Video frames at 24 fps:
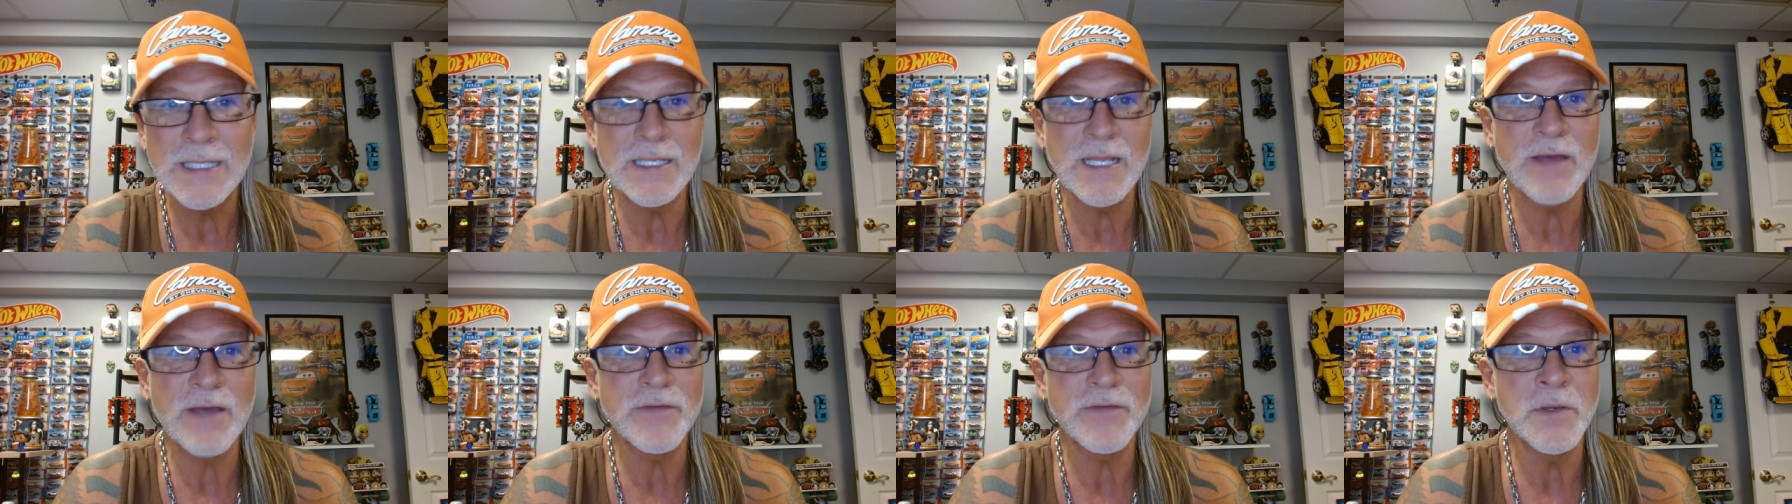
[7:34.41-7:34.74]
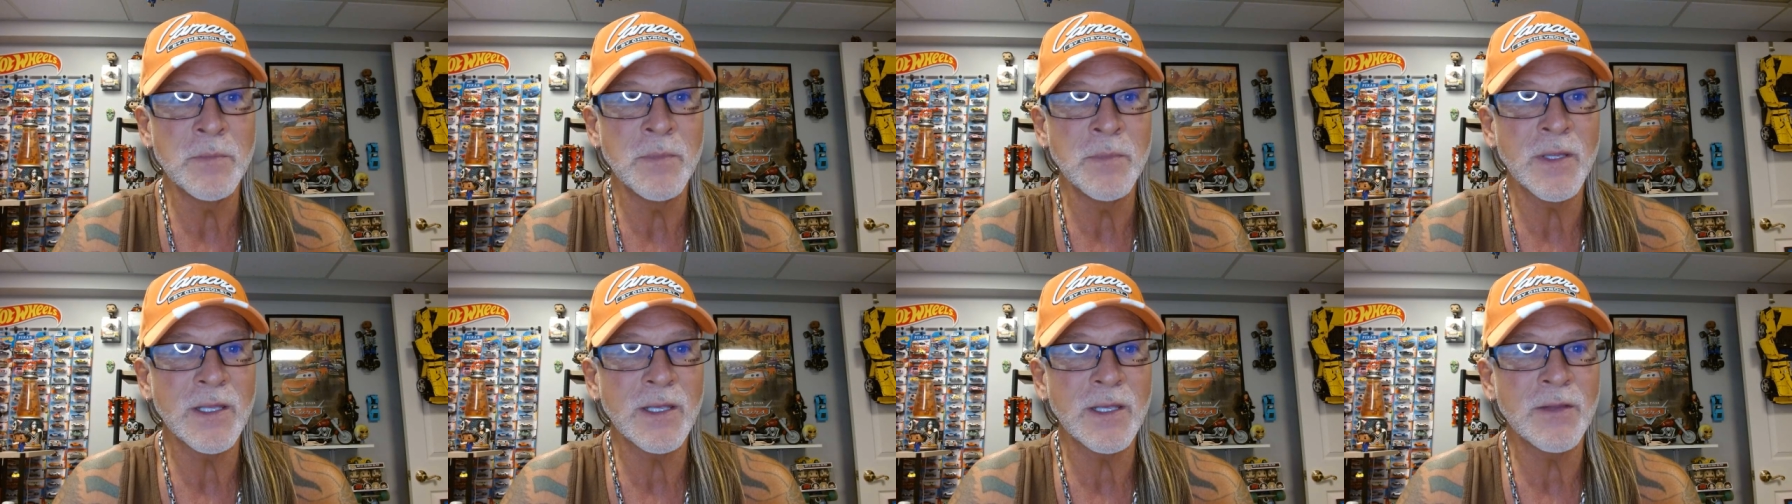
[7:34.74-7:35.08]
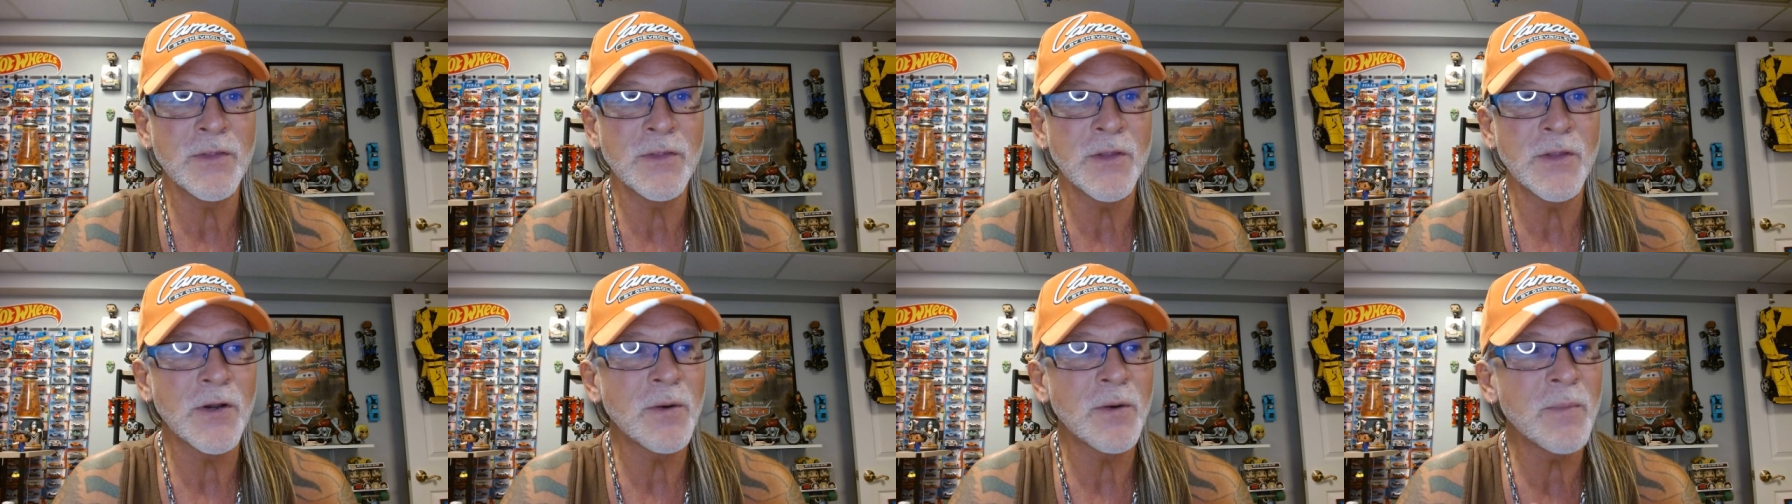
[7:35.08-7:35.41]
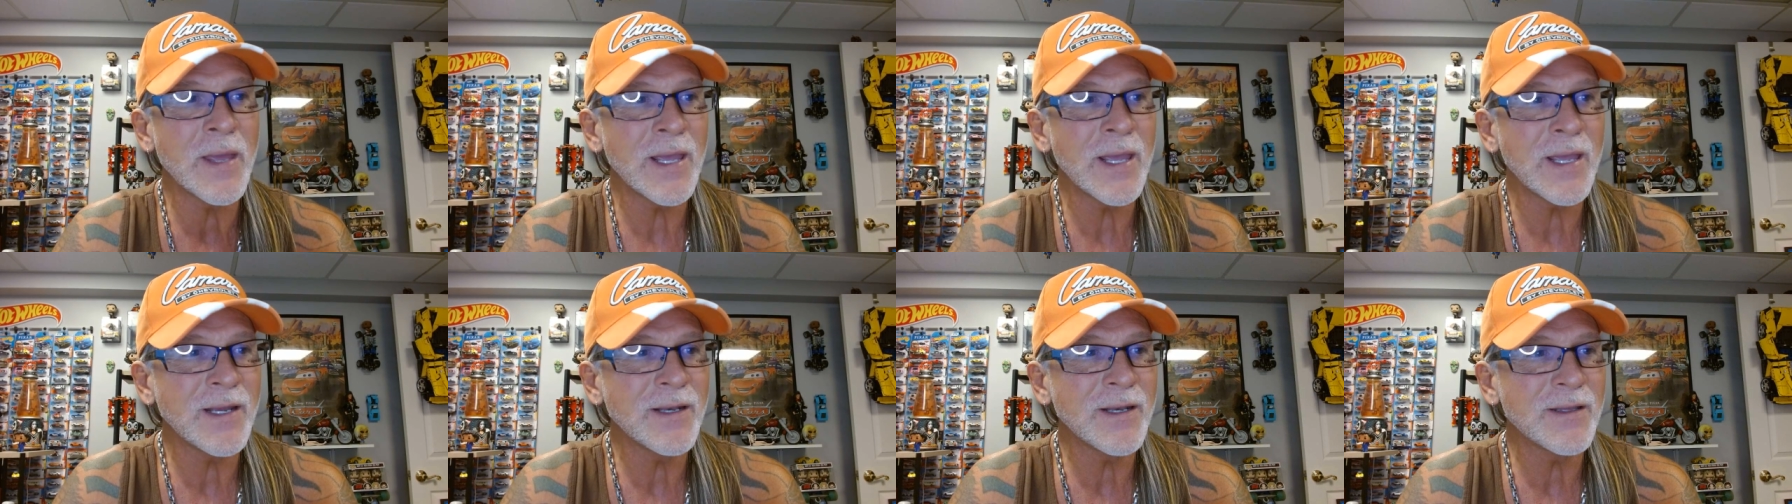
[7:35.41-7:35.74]
11 million that are
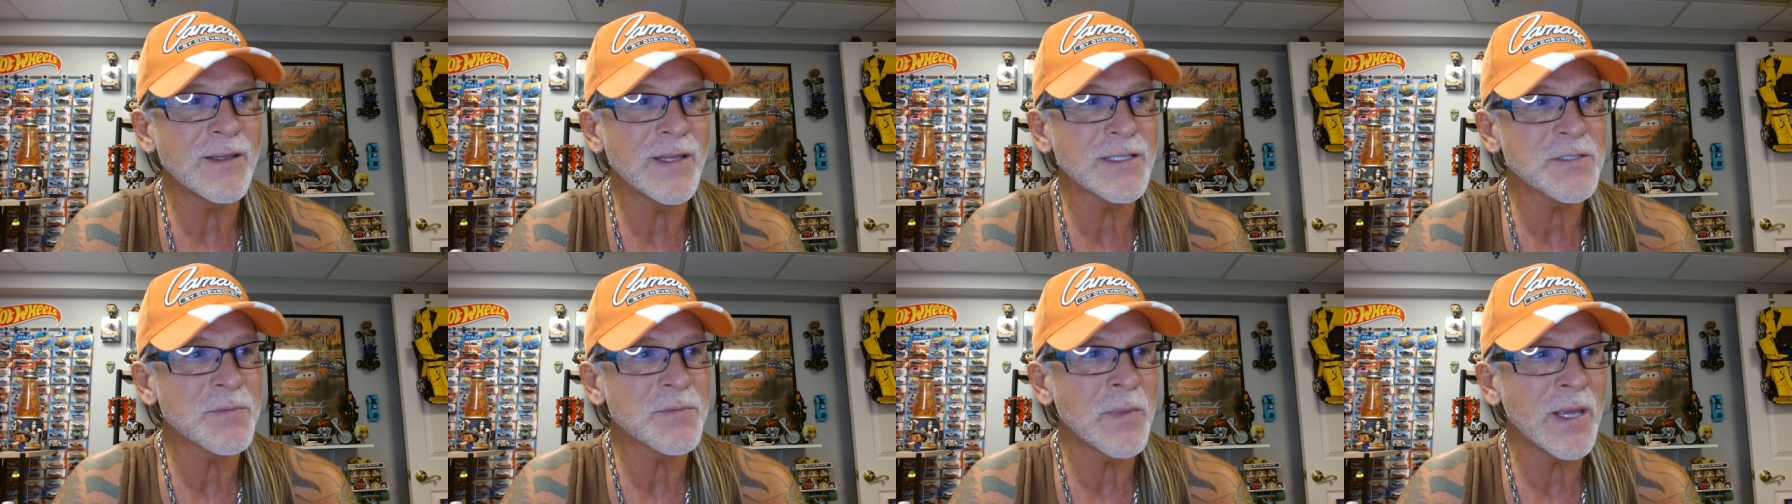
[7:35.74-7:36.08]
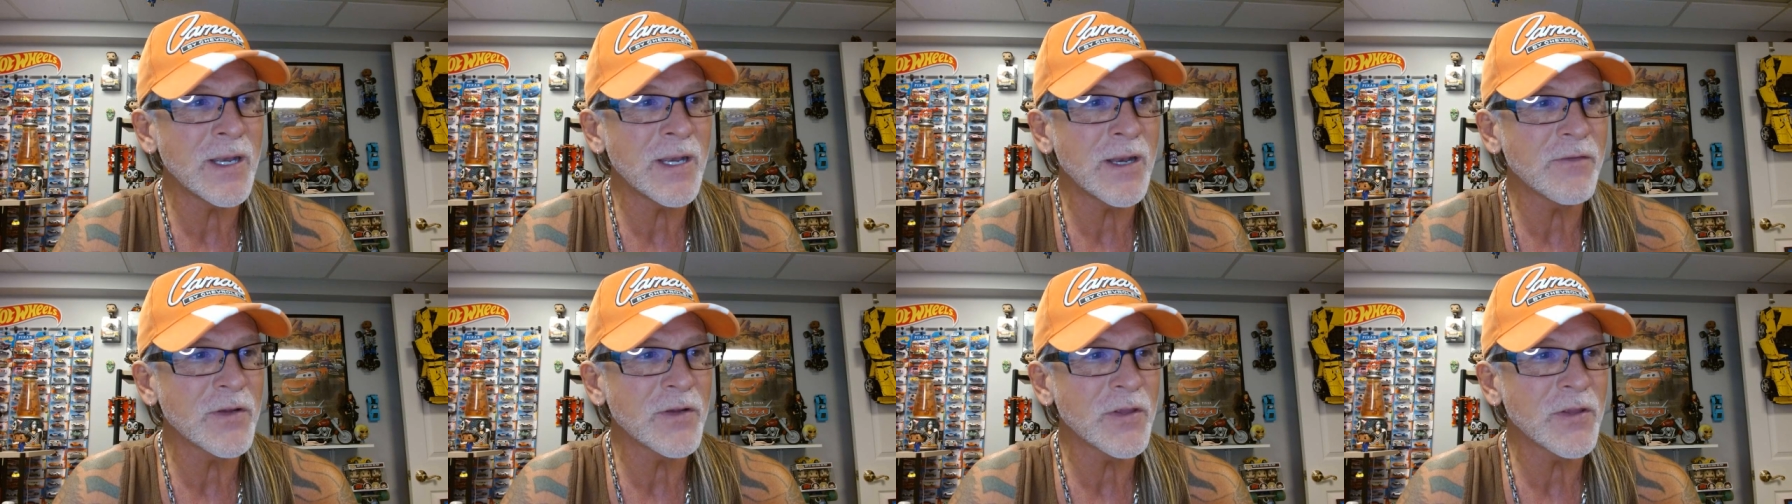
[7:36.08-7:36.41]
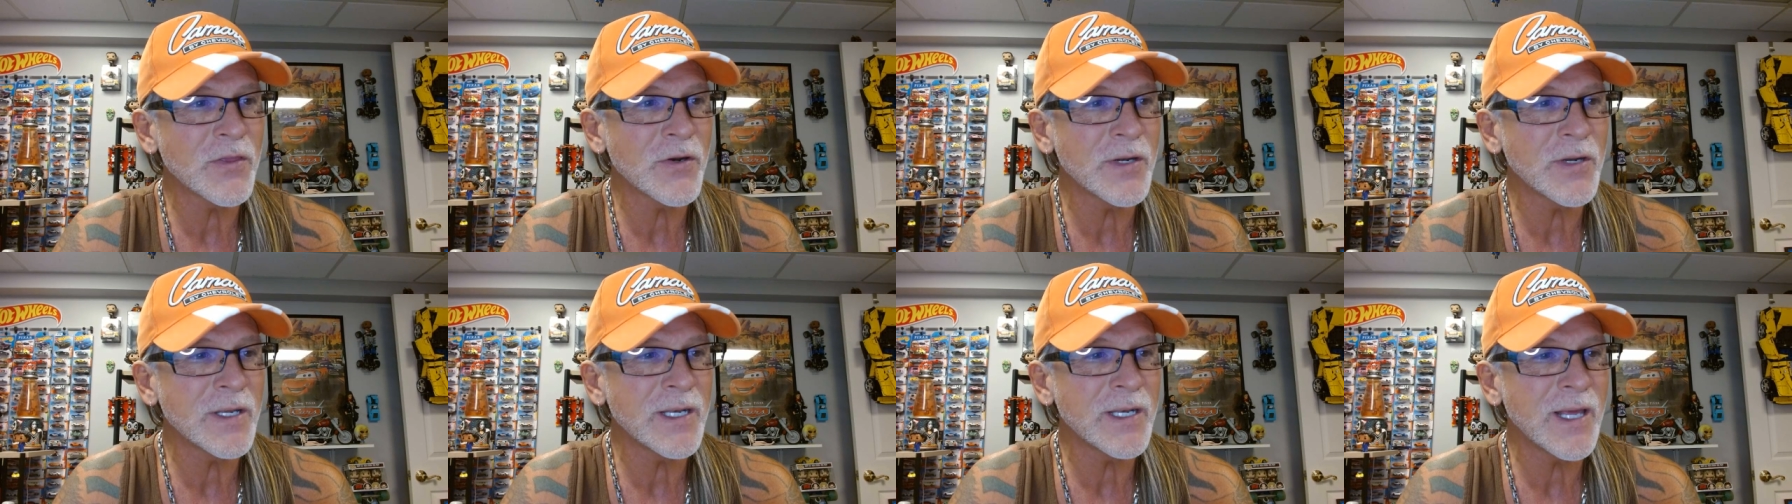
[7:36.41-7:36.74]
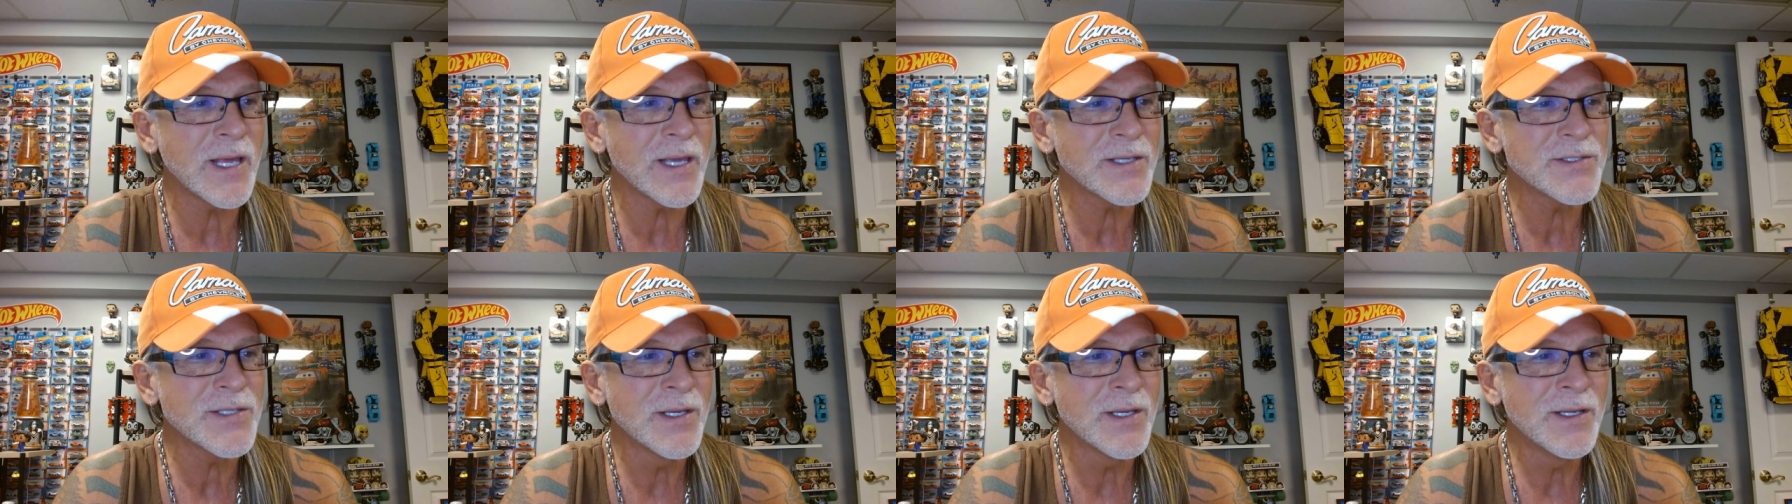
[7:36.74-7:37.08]
made, that's made every 30
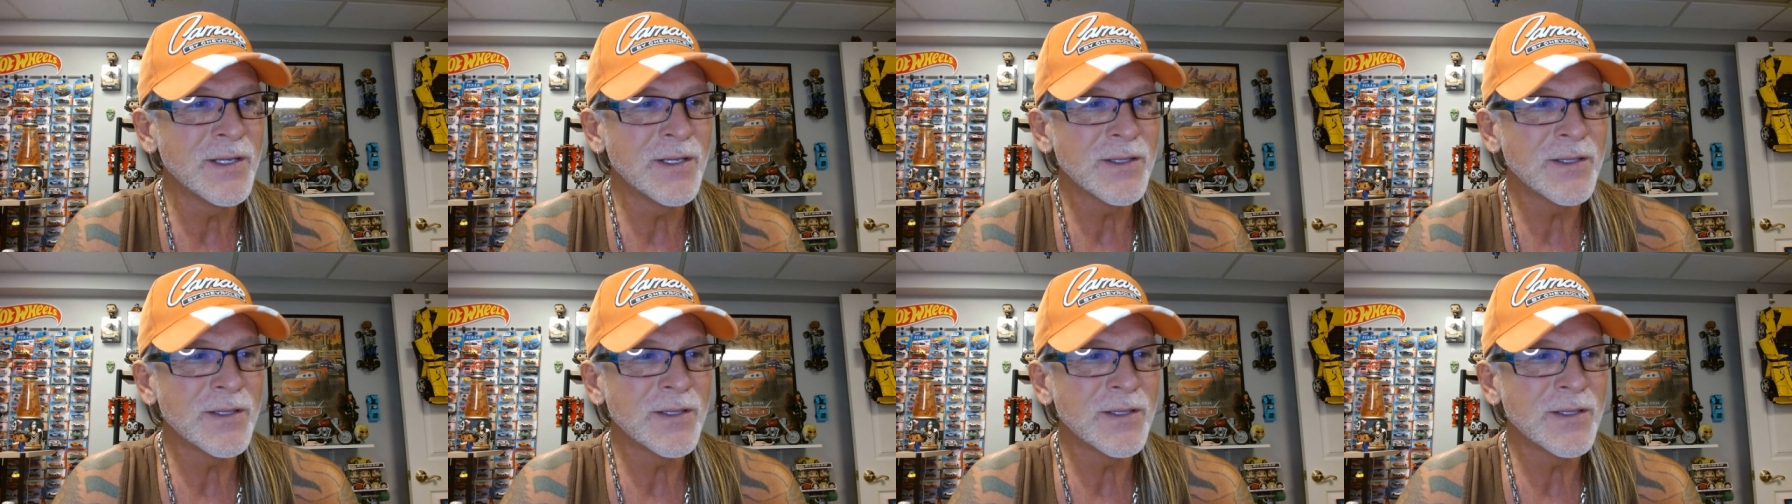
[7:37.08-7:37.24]
days.